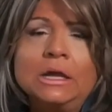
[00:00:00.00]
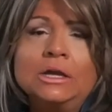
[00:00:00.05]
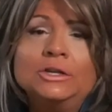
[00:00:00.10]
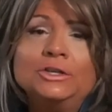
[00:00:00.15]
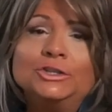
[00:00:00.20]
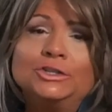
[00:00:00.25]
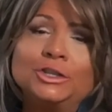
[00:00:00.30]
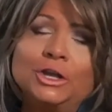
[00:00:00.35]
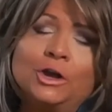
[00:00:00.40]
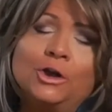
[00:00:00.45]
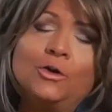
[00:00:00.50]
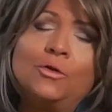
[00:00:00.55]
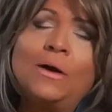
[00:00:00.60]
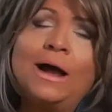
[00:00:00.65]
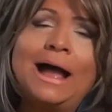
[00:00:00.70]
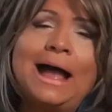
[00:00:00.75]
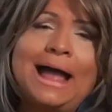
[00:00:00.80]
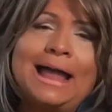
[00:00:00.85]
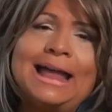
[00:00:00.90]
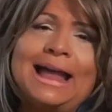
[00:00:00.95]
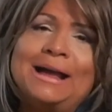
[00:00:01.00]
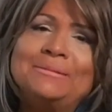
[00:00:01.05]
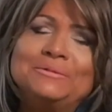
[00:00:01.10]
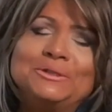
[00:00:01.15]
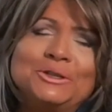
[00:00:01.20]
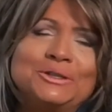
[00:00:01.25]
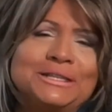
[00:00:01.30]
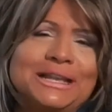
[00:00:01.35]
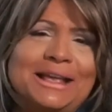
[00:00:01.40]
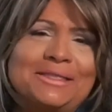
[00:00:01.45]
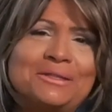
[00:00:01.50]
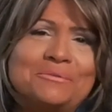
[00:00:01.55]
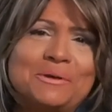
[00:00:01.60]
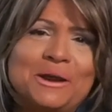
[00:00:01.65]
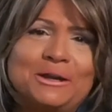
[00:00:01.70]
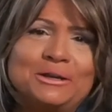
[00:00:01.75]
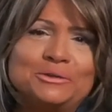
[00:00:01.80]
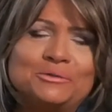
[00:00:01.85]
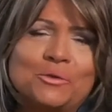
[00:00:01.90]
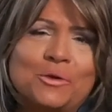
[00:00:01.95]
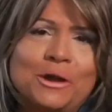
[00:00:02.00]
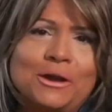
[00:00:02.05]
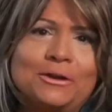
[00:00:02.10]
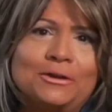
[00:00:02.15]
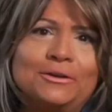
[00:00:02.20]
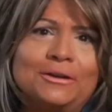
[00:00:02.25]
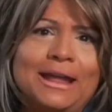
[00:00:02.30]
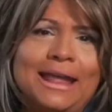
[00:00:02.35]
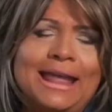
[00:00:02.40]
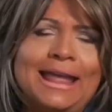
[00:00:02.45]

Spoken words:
So, hi, I'm Suzette, the Marriage Warrior,